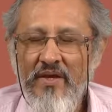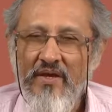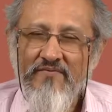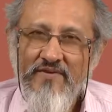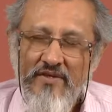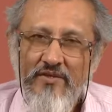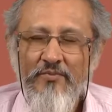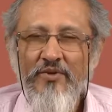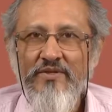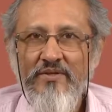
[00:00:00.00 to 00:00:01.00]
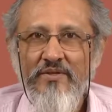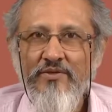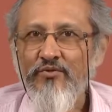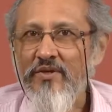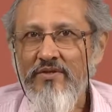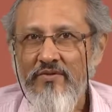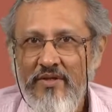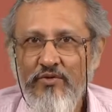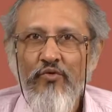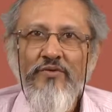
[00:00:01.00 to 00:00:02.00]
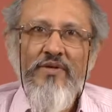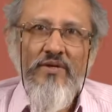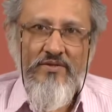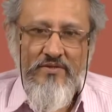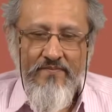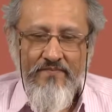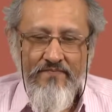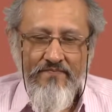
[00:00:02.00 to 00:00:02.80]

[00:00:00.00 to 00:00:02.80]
I have seen the presidents. You need the right context.